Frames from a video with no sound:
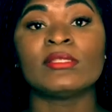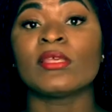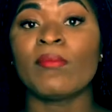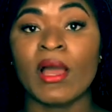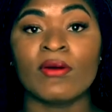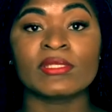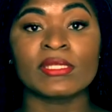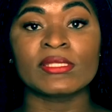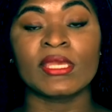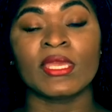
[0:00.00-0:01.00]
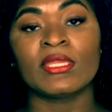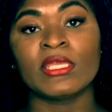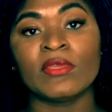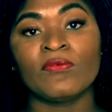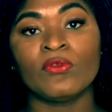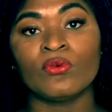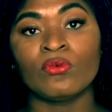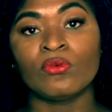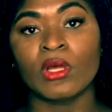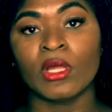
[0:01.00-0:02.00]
In some houses, they can give you